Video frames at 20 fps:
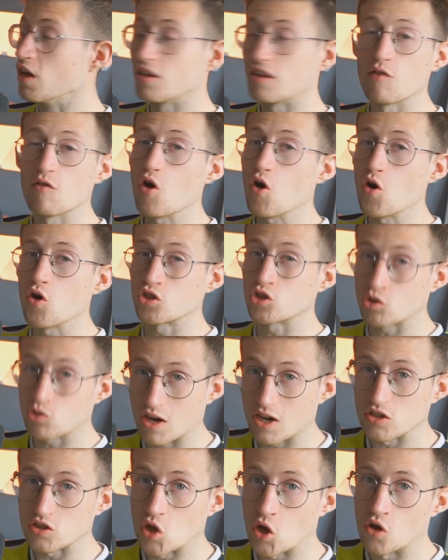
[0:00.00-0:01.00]
There were also
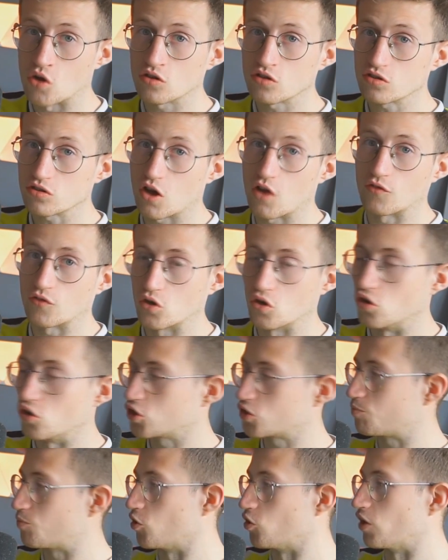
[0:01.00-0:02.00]
great songs, of
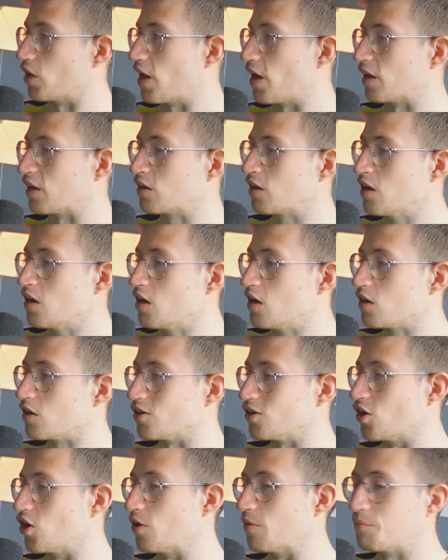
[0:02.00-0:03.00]
course, but, like,
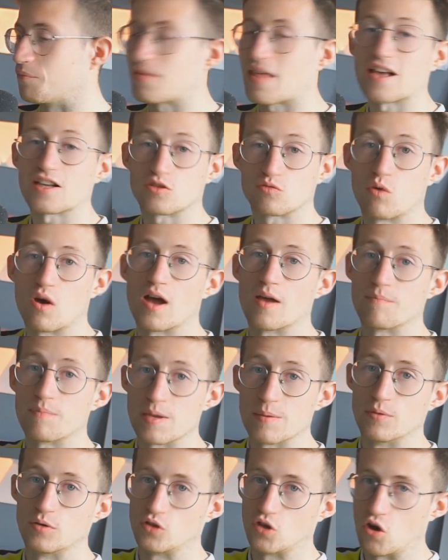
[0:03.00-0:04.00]
you know, that's why
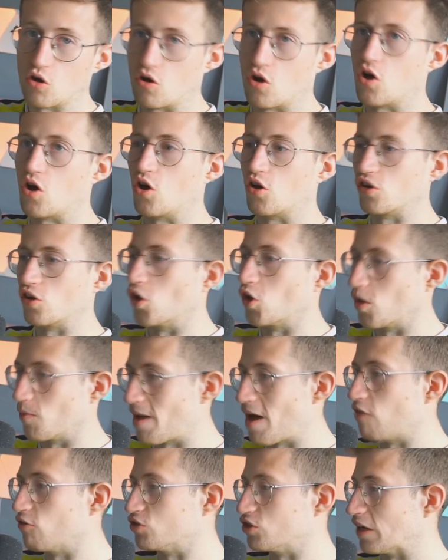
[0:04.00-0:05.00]
people go on and on
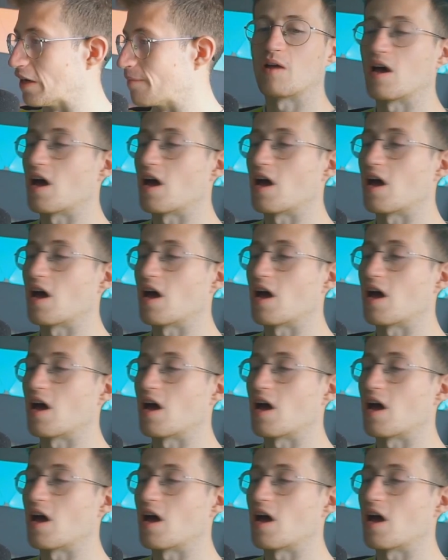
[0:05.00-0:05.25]
about it.